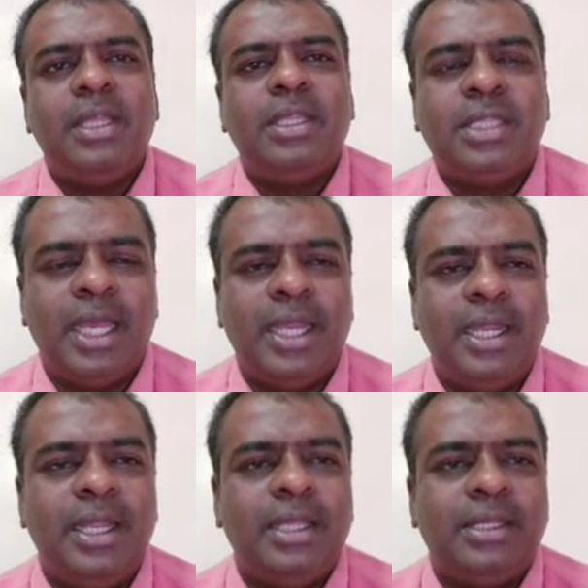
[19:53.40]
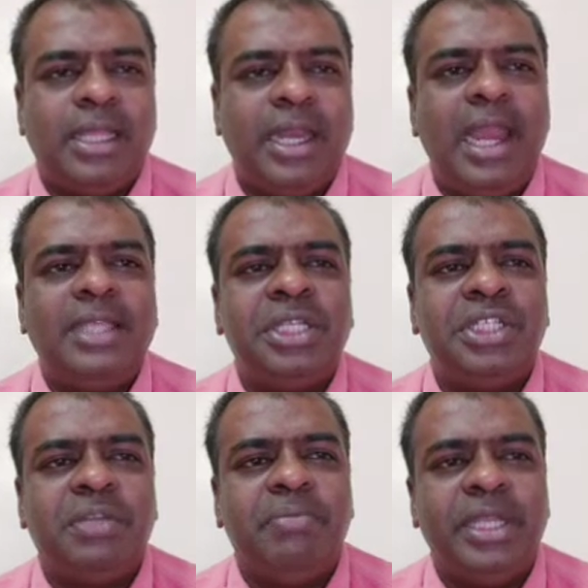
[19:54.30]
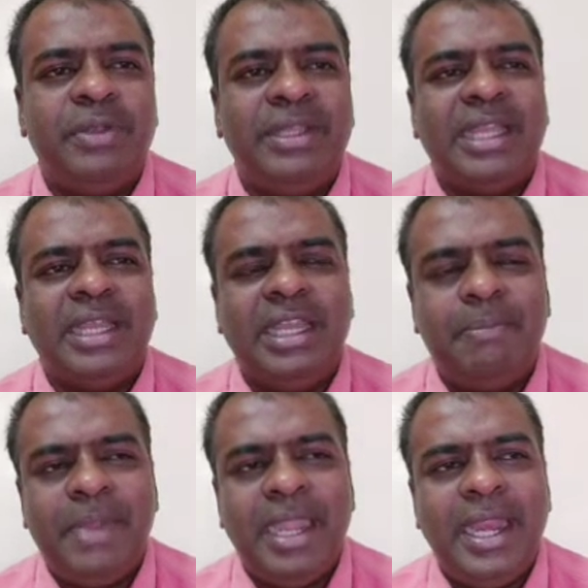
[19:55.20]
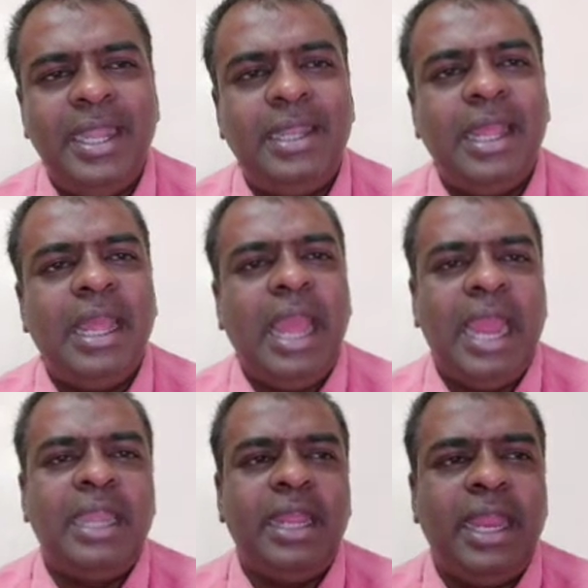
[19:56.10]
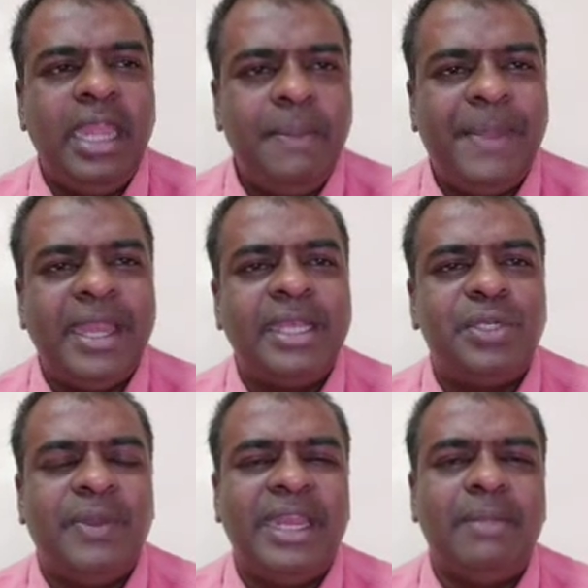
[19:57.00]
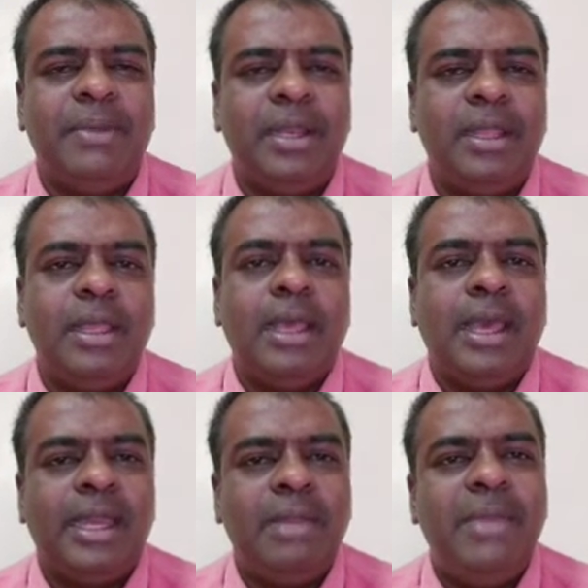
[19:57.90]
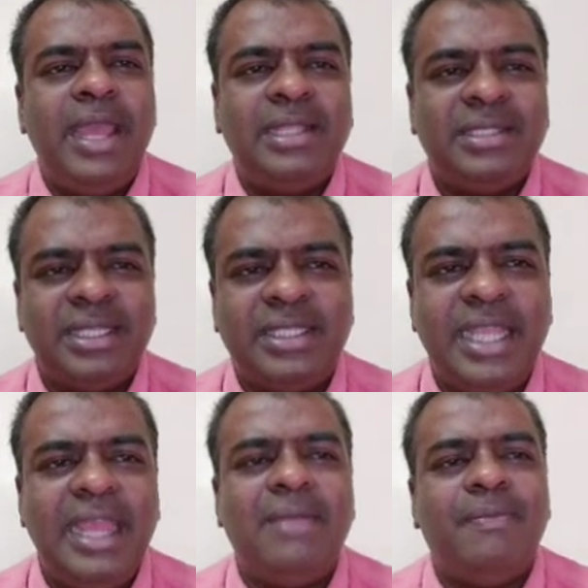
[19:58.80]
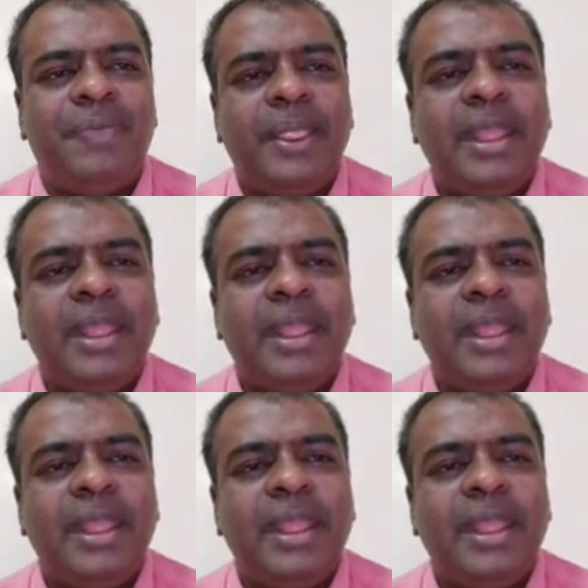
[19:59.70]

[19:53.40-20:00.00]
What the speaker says: Third, the relationship between the dependent and independent variable remains the same